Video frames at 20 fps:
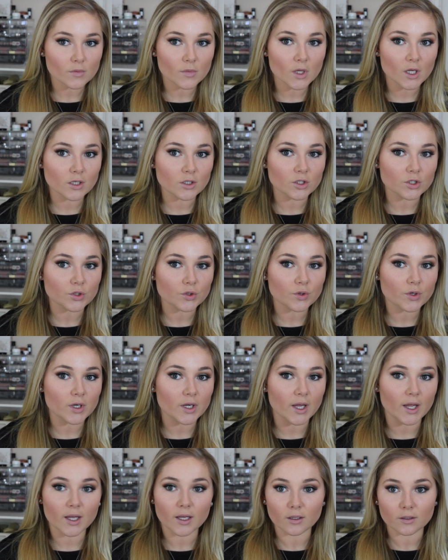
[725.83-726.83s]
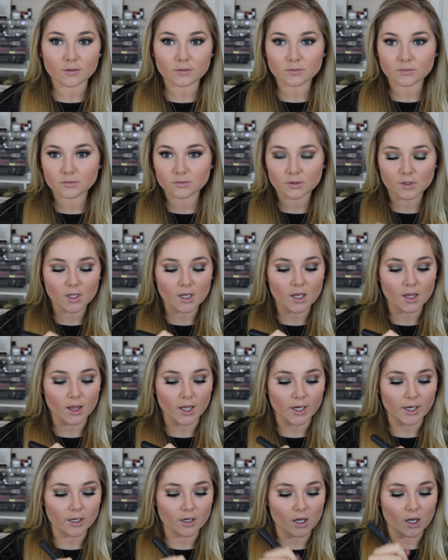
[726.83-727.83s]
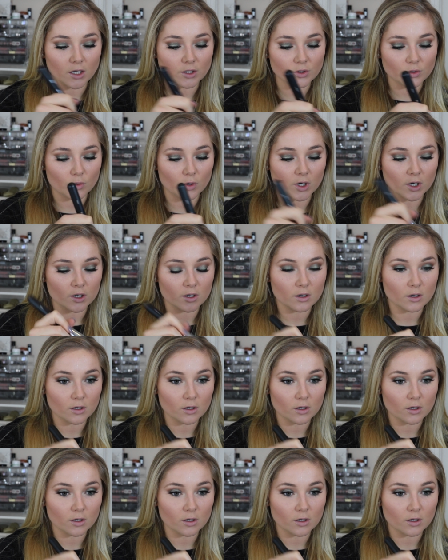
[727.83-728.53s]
And just create a light contour.